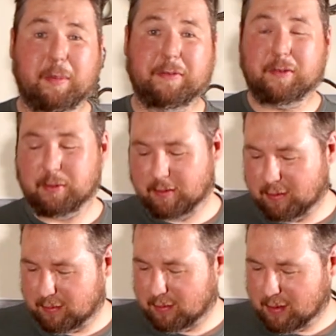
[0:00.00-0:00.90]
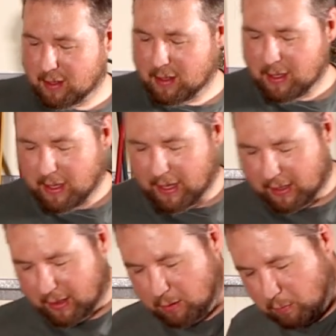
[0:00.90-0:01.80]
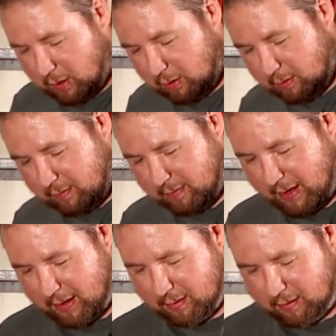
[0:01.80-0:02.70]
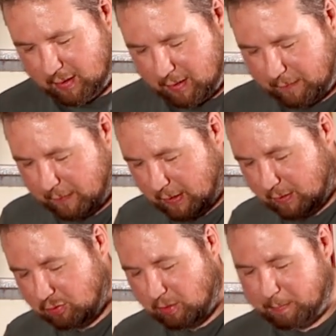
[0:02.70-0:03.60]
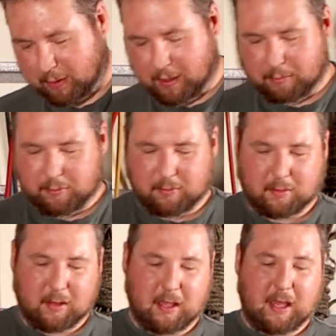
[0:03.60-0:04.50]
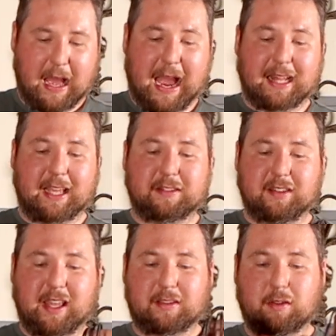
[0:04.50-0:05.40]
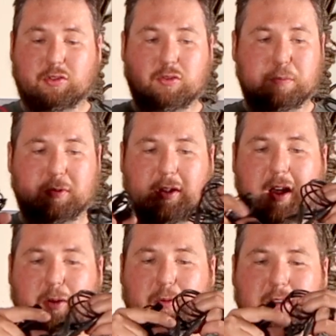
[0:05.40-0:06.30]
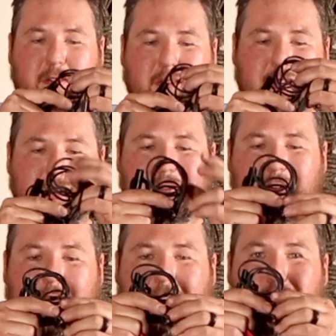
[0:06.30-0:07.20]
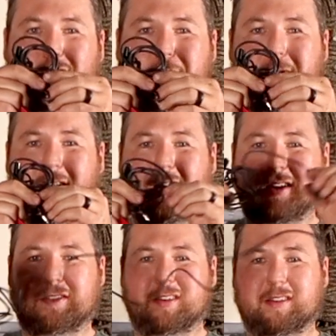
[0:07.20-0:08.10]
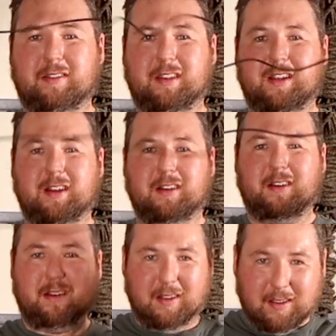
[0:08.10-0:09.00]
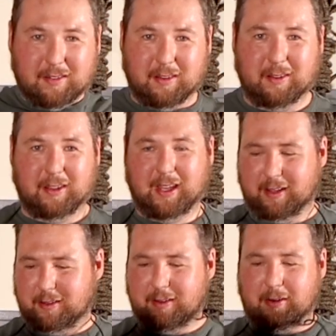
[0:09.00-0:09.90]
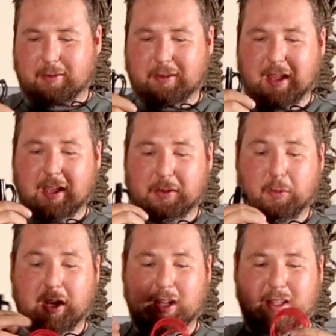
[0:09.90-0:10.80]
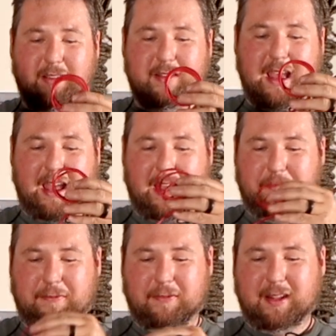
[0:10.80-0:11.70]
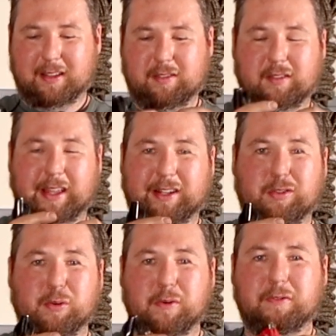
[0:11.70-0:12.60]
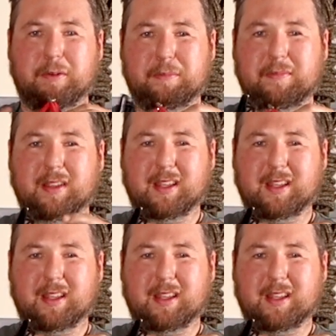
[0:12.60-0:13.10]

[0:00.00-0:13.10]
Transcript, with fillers: all my fuses. And then you want a good set of uh, jumper cables. I like to get the super long ones, so these are like super long as you can see here. So yeah, you know, uh, you want at least to have at least like two of them,